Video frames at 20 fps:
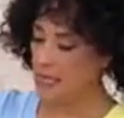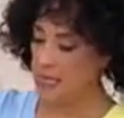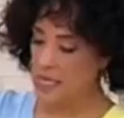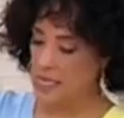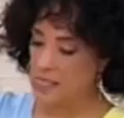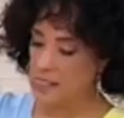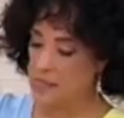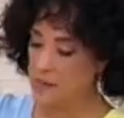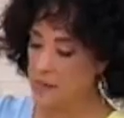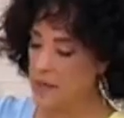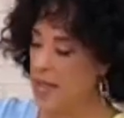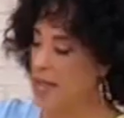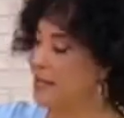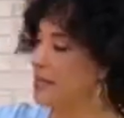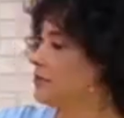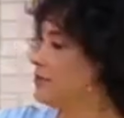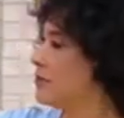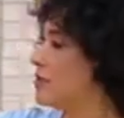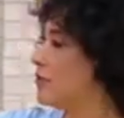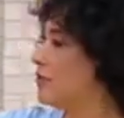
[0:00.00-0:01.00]
Easy pay
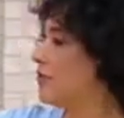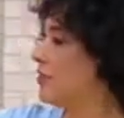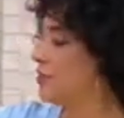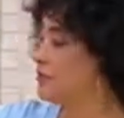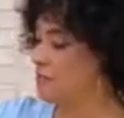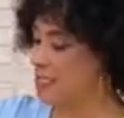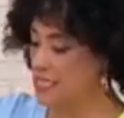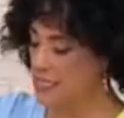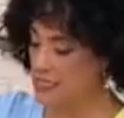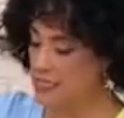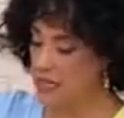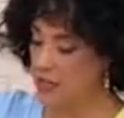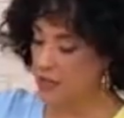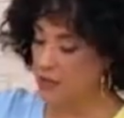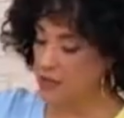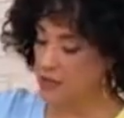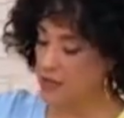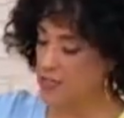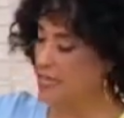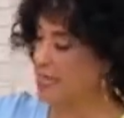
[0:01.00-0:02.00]
is
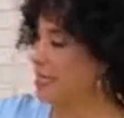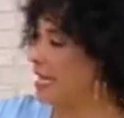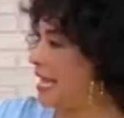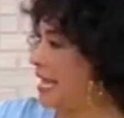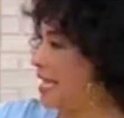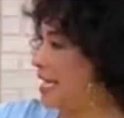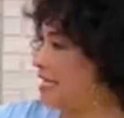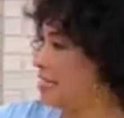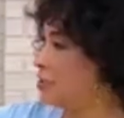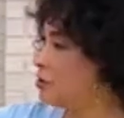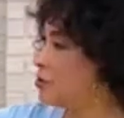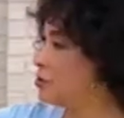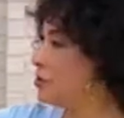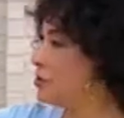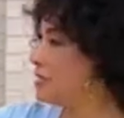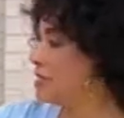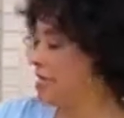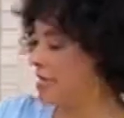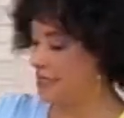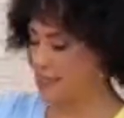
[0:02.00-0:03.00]

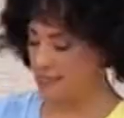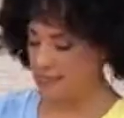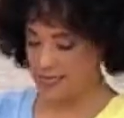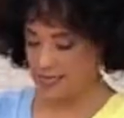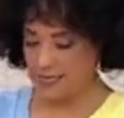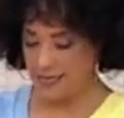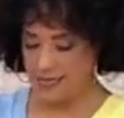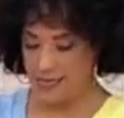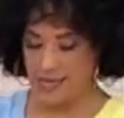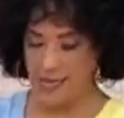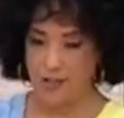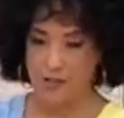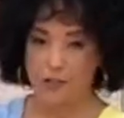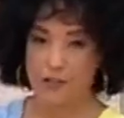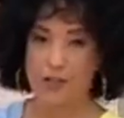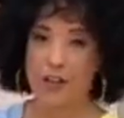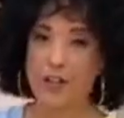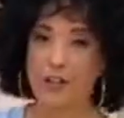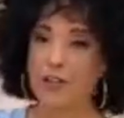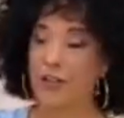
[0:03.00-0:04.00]
$15.82 and as you
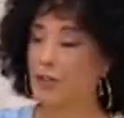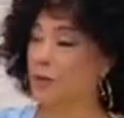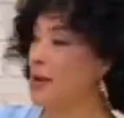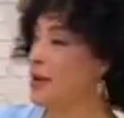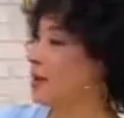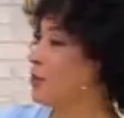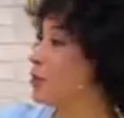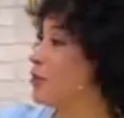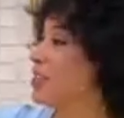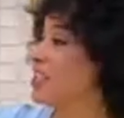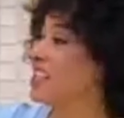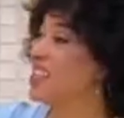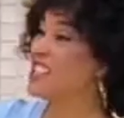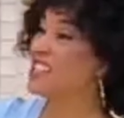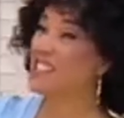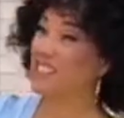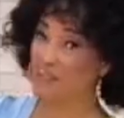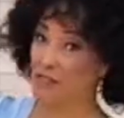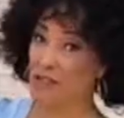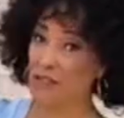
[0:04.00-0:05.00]
saw it on Luann, really
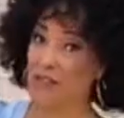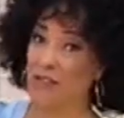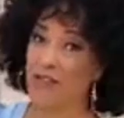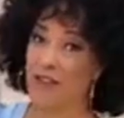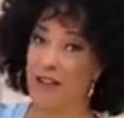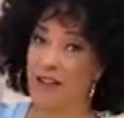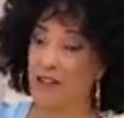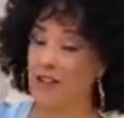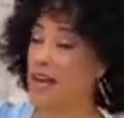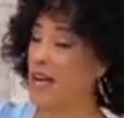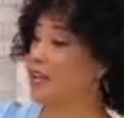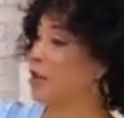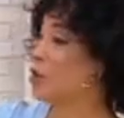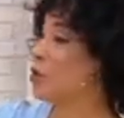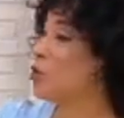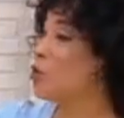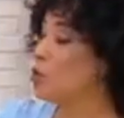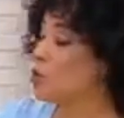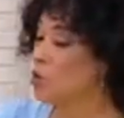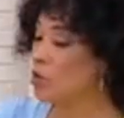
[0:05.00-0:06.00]
really fun, kind of
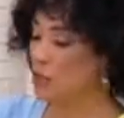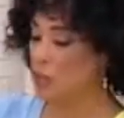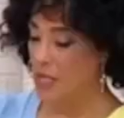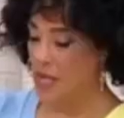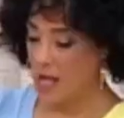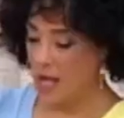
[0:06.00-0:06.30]
cool.